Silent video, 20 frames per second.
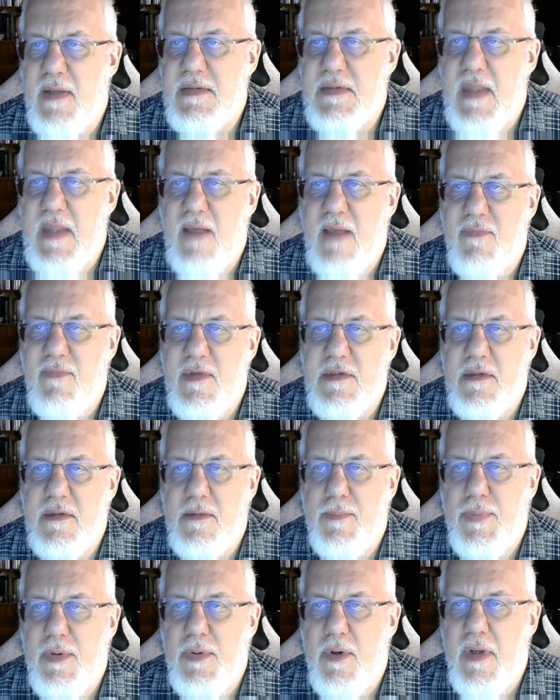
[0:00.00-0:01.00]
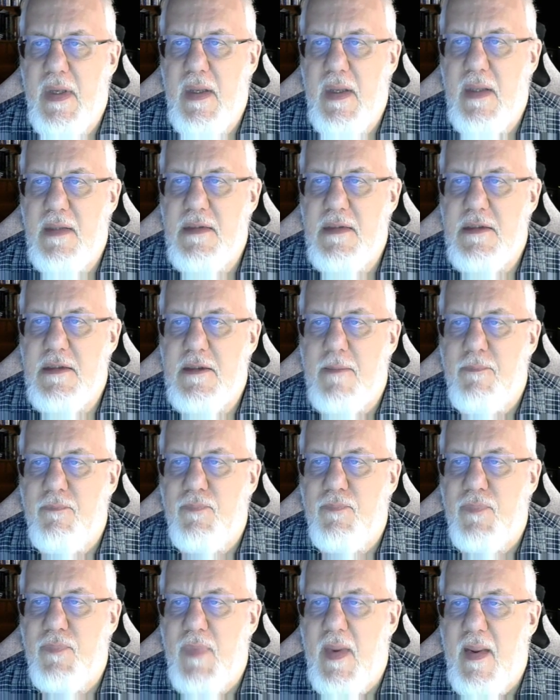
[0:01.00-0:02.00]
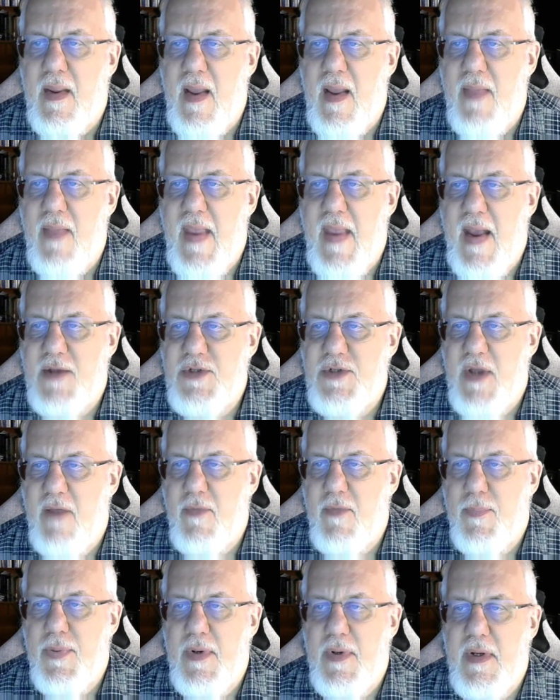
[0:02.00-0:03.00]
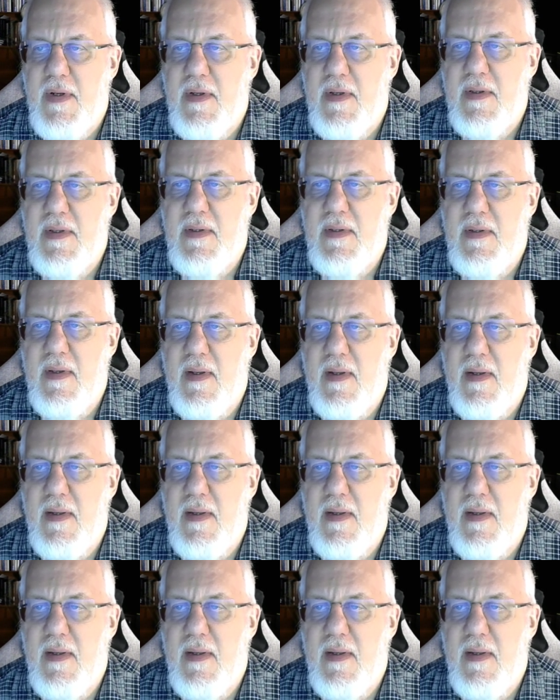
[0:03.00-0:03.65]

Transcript: they have these little plugins, and they actually have a pretty good